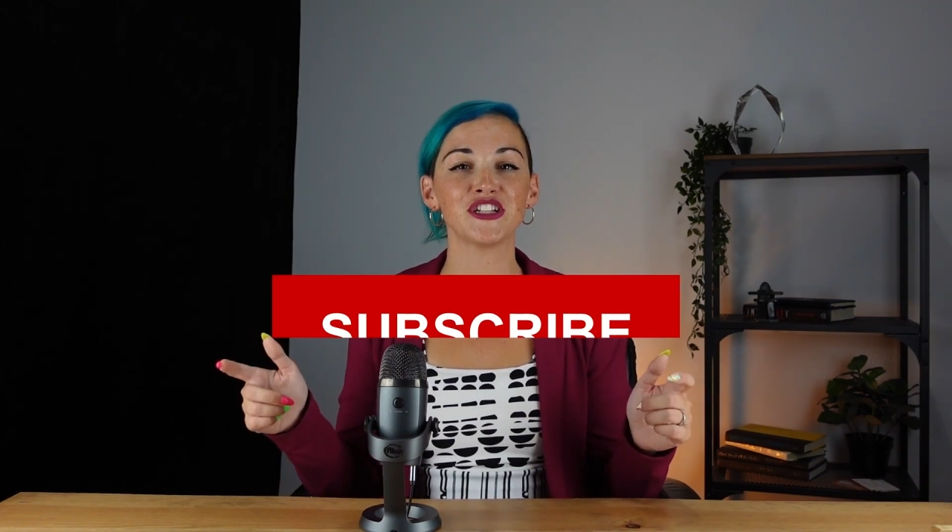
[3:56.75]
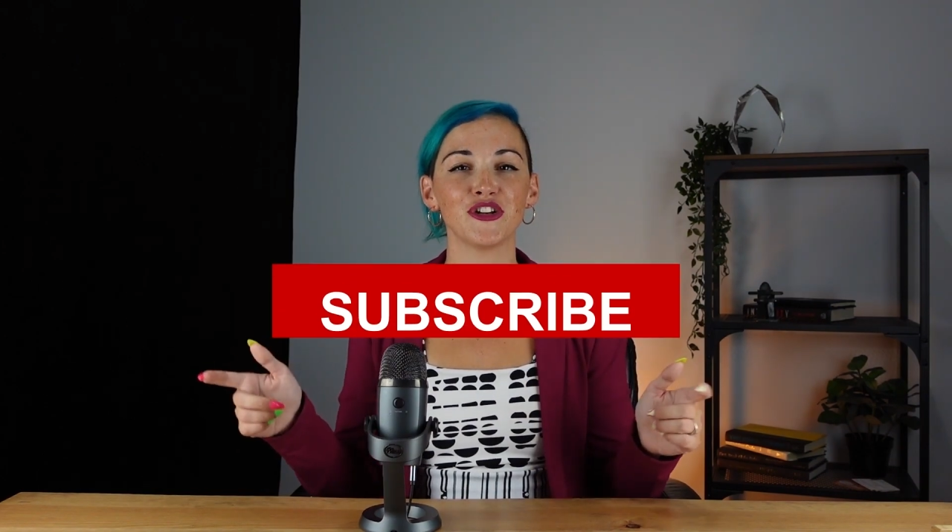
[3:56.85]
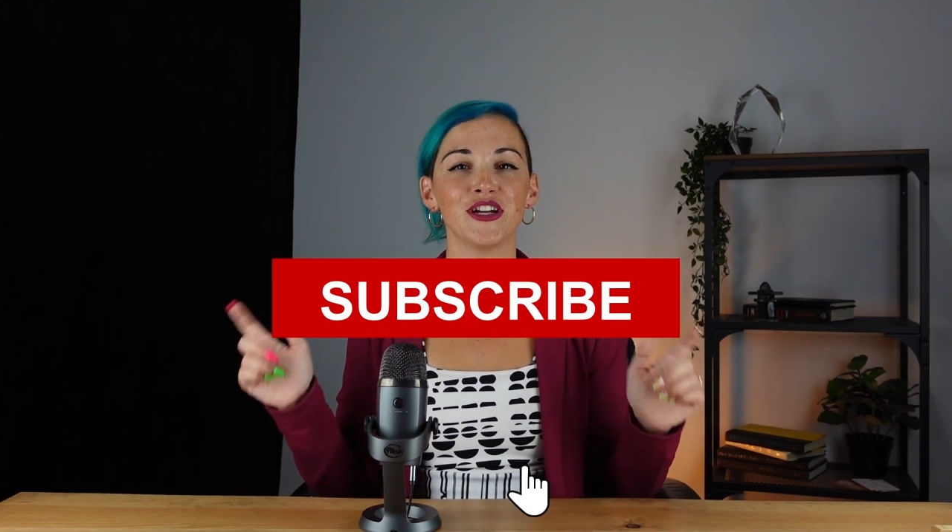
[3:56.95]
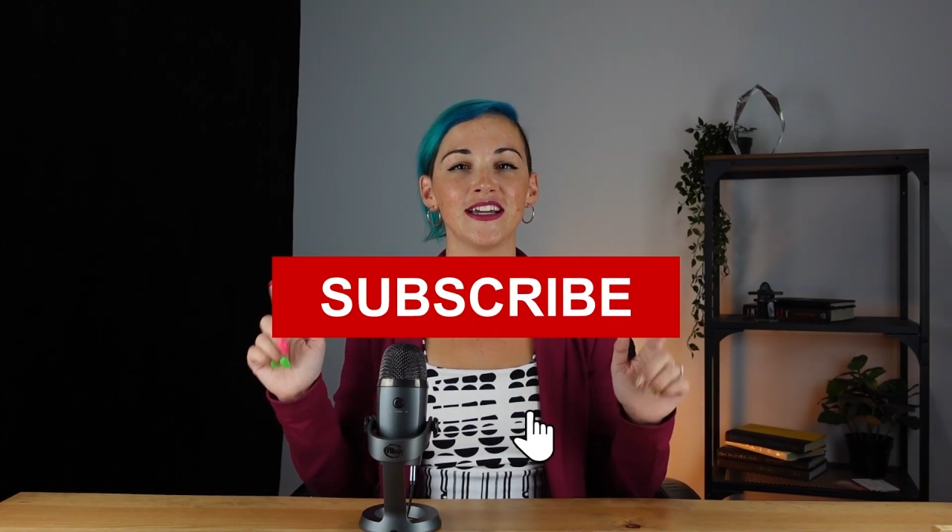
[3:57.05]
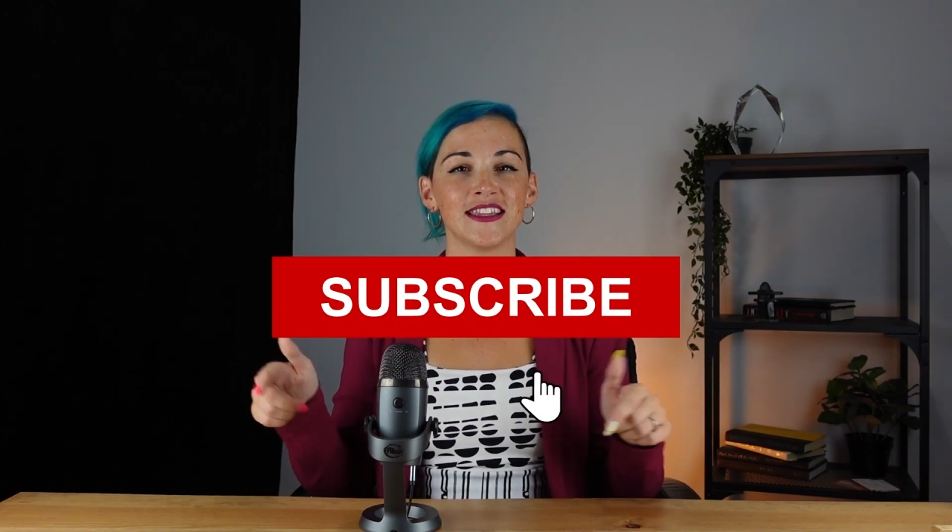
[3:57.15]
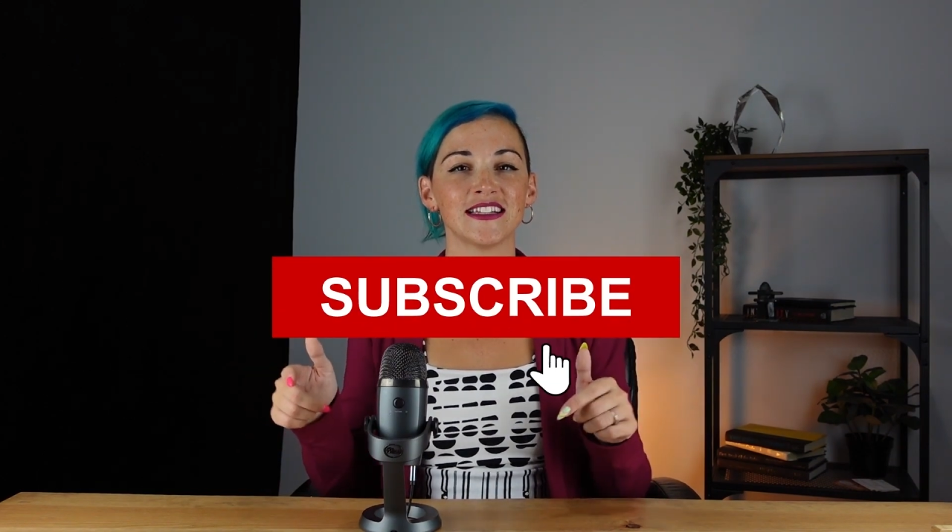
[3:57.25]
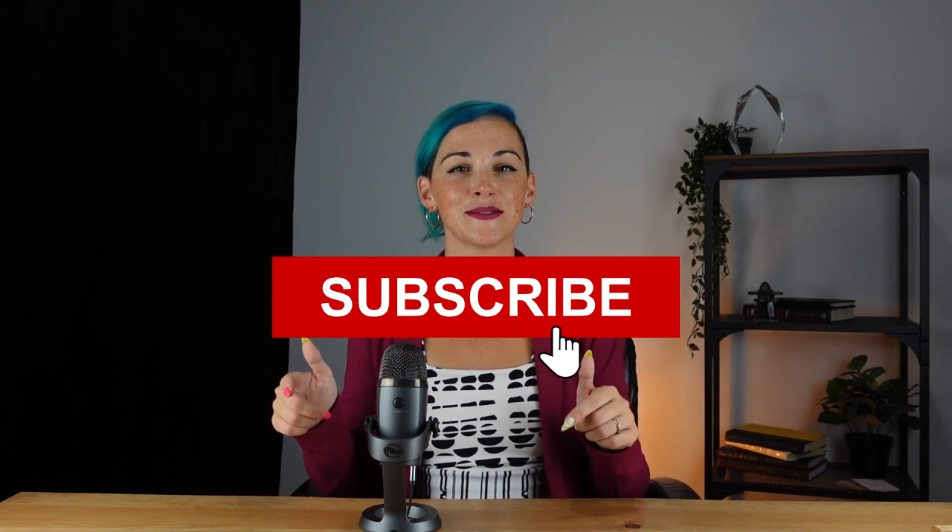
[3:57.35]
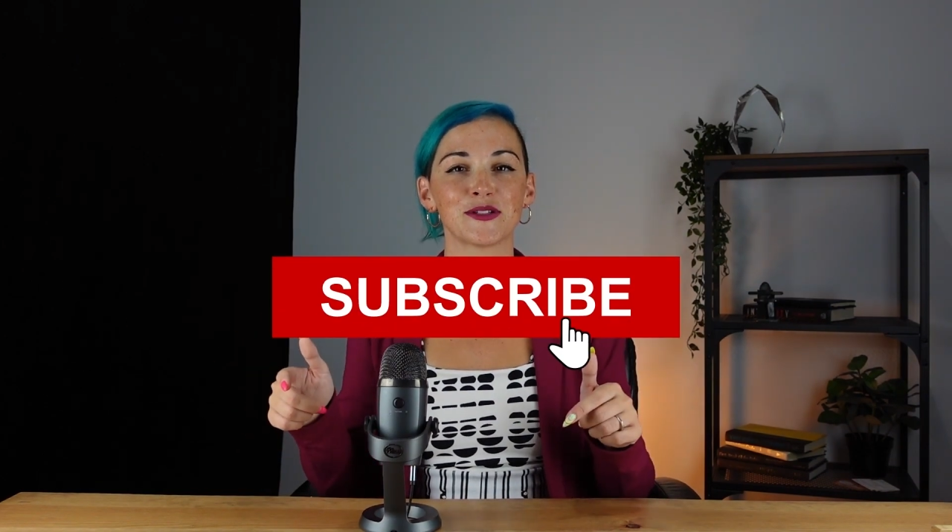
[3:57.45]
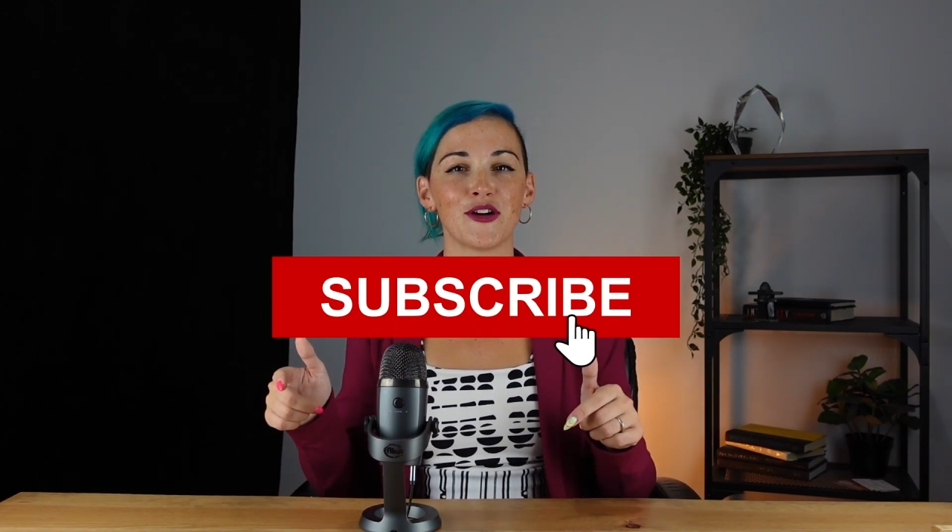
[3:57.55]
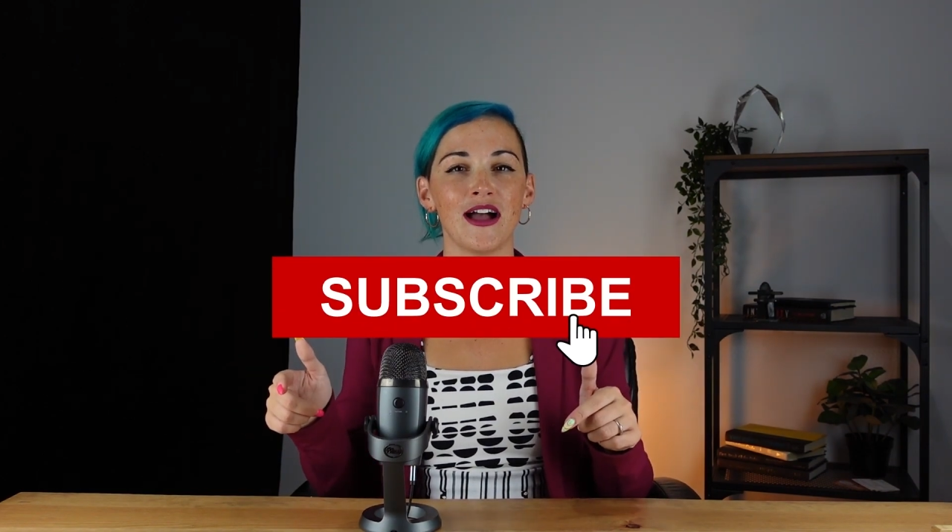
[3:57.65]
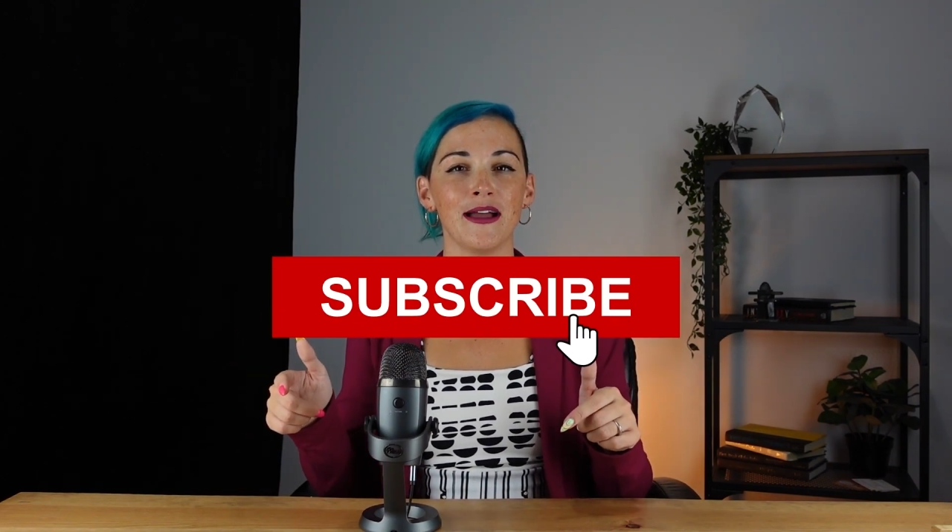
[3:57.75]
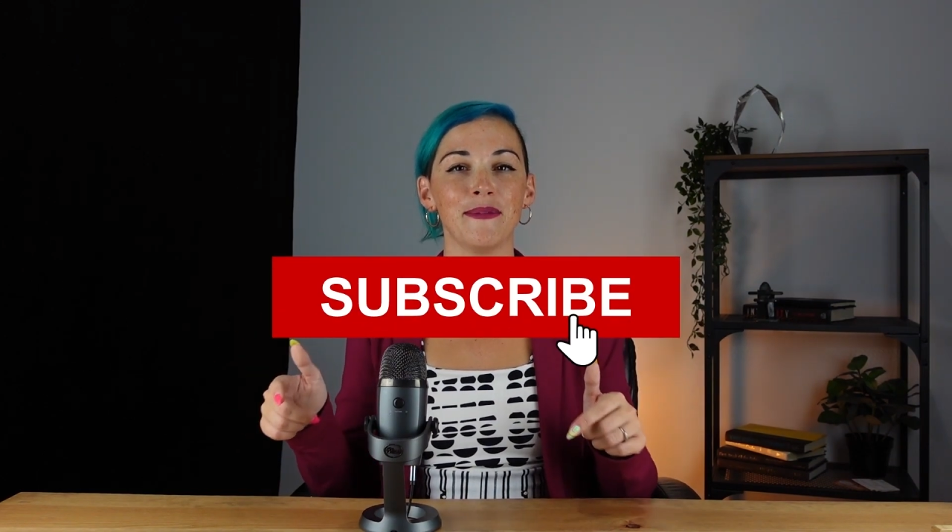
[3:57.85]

sure you hit that subscribe,